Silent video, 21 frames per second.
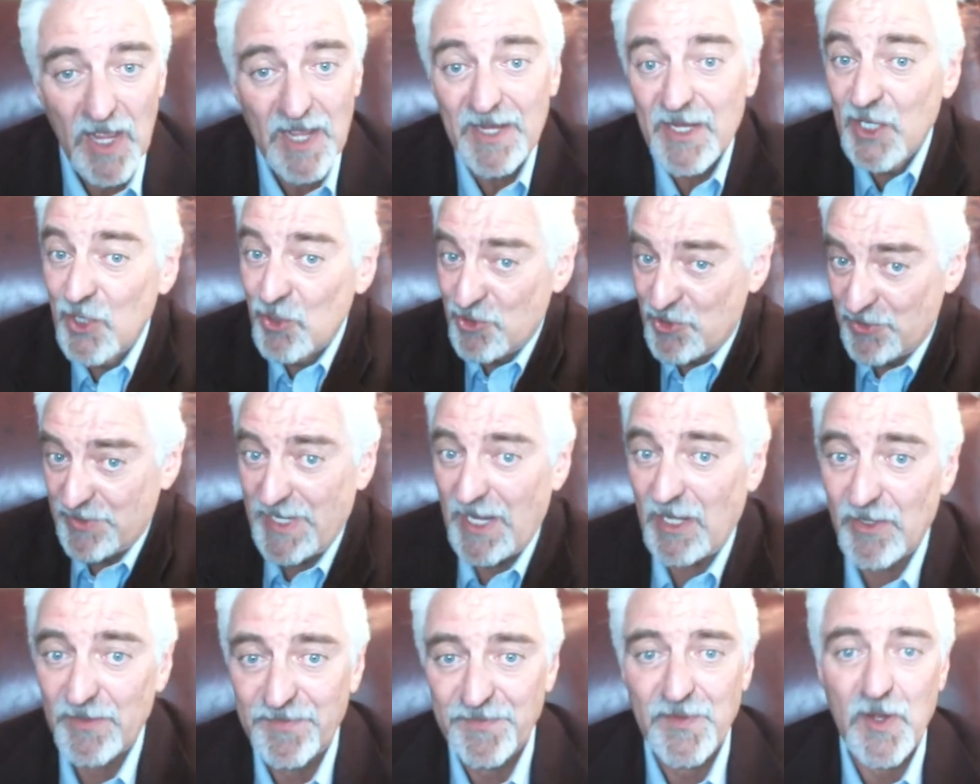Here's your
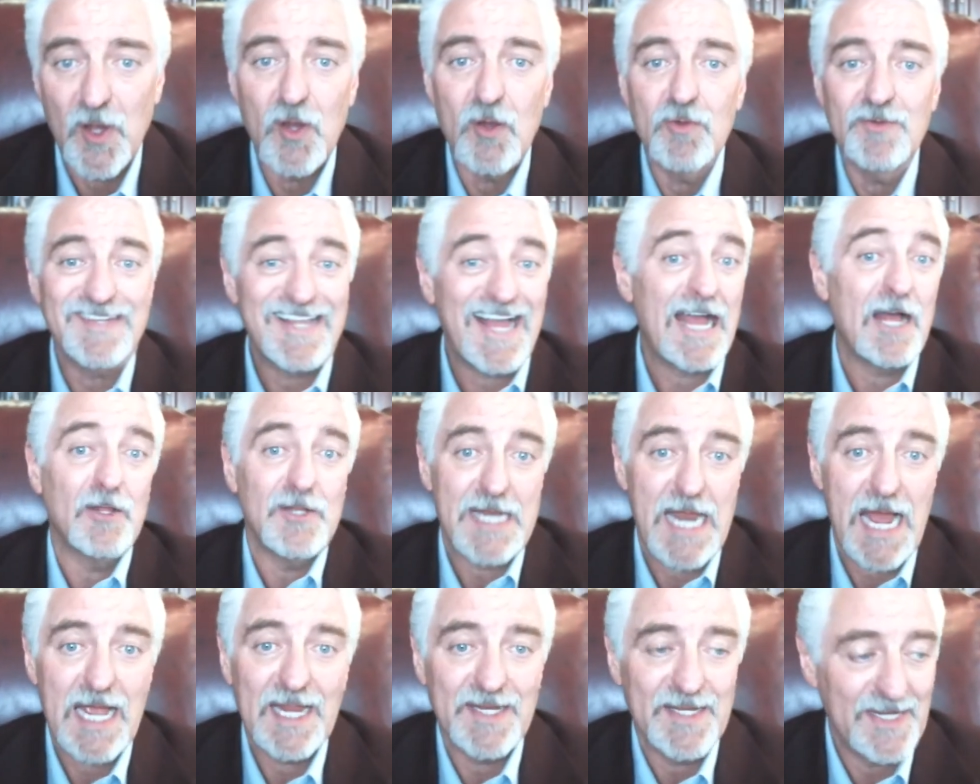telephone, dial
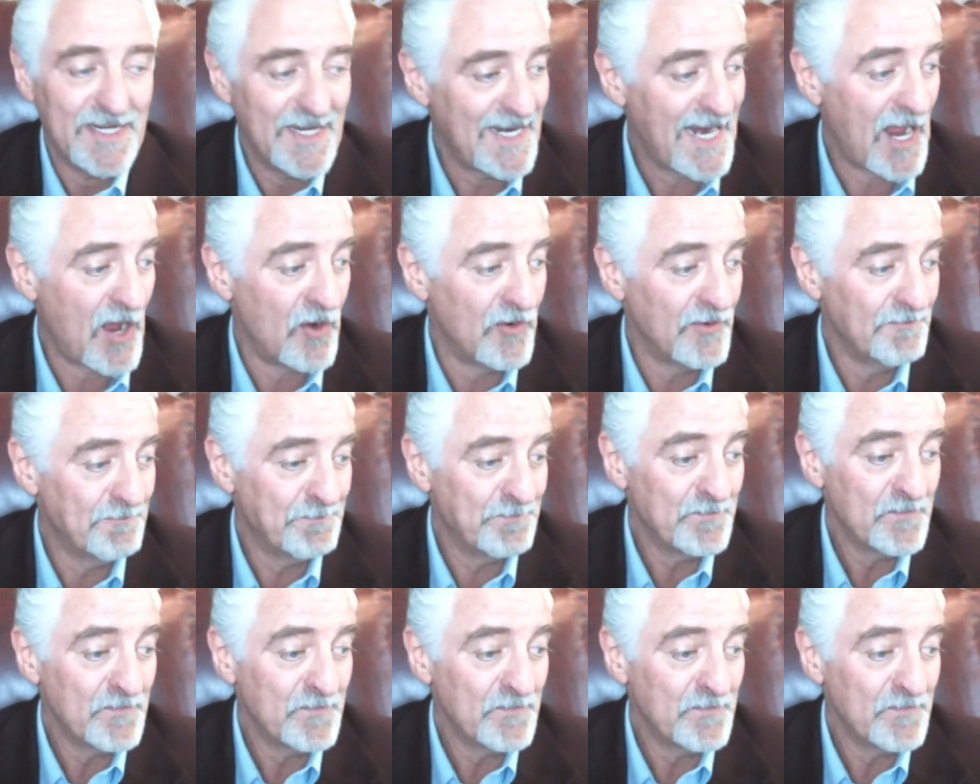9 to get out.